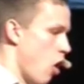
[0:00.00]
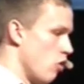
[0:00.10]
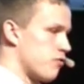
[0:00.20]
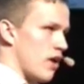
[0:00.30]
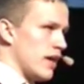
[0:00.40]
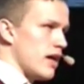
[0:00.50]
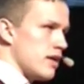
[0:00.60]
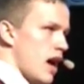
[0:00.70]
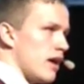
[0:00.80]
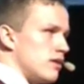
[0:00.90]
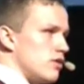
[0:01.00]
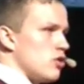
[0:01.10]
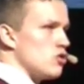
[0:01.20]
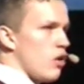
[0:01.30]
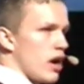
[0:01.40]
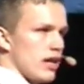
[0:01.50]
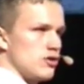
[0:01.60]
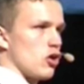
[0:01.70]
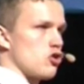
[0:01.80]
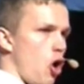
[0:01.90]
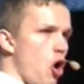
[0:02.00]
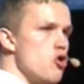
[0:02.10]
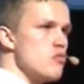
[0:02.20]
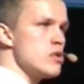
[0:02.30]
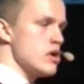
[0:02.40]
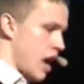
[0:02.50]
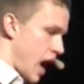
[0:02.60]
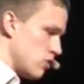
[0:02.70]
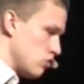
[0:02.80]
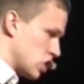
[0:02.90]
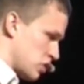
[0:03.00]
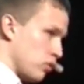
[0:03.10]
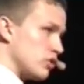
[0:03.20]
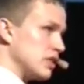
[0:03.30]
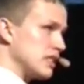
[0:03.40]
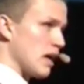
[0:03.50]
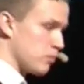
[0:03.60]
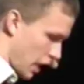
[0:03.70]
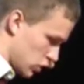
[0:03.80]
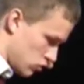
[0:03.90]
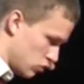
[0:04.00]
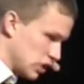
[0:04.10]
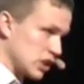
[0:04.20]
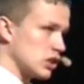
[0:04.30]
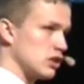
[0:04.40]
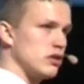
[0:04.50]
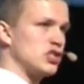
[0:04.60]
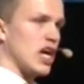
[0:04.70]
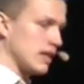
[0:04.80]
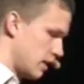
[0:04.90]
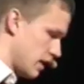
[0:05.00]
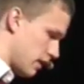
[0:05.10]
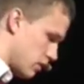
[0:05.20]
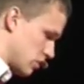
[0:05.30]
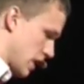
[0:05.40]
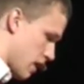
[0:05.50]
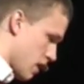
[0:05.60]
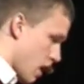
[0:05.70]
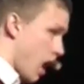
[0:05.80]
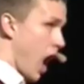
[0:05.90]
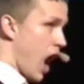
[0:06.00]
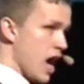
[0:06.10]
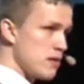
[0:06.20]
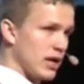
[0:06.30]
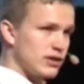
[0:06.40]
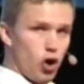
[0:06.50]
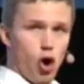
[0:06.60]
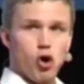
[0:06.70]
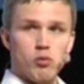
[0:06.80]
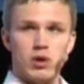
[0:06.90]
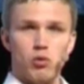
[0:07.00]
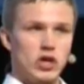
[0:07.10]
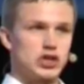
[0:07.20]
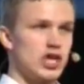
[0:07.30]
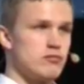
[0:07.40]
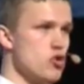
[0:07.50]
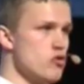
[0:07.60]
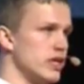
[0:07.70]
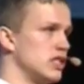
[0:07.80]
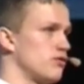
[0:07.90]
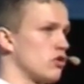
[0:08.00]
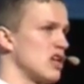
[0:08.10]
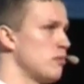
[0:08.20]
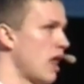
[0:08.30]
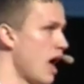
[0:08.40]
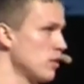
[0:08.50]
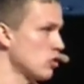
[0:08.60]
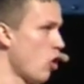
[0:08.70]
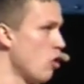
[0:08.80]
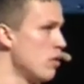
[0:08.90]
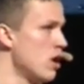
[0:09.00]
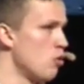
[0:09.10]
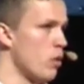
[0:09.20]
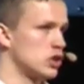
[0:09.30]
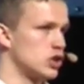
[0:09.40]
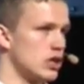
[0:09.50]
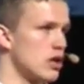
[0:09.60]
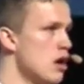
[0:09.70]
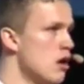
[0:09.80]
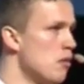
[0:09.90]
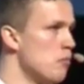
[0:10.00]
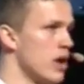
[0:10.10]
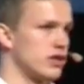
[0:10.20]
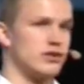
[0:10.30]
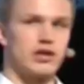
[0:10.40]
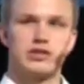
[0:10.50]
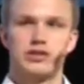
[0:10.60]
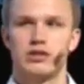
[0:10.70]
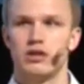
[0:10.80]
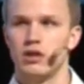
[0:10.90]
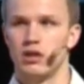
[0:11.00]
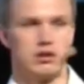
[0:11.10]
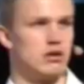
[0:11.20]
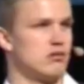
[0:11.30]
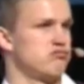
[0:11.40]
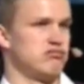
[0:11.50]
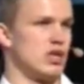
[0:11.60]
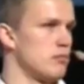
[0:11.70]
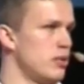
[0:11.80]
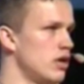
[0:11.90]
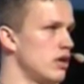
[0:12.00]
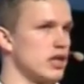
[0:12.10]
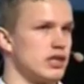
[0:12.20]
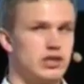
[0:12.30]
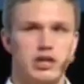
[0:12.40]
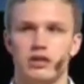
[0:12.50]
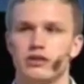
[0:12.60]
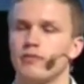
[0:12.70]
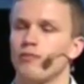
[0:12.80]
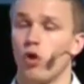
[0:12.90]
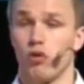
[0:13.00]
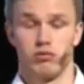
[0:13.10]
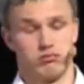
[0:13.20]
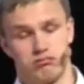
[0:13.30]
On Friday night, you are at your home, and you just put in this application, you just chat in it. You say, I'm at home watching movies. For example, I'm at home watching Matrix Returned, or